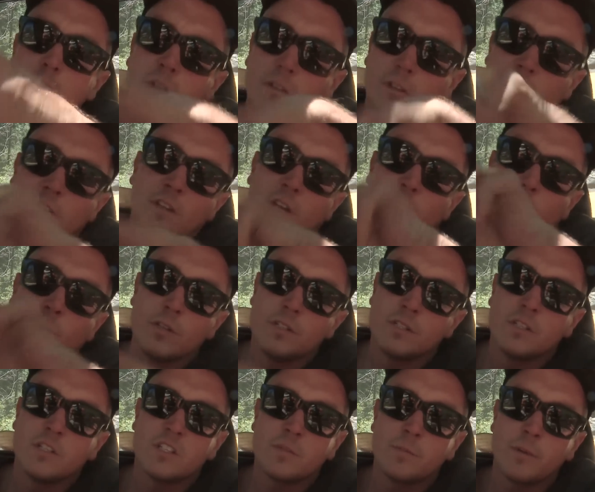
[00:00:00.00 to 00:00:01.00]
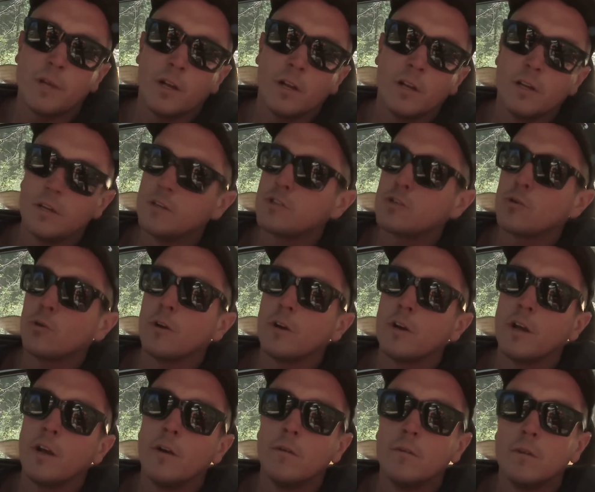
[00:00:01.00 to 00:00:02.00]
so that that wasn't spinning and shorting
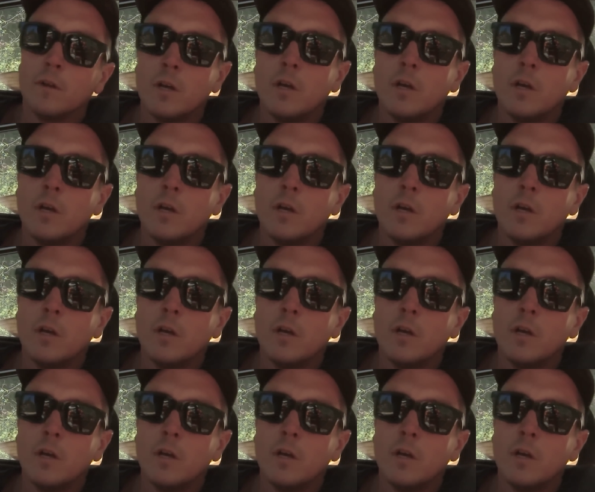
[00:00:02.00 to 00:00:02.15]
out.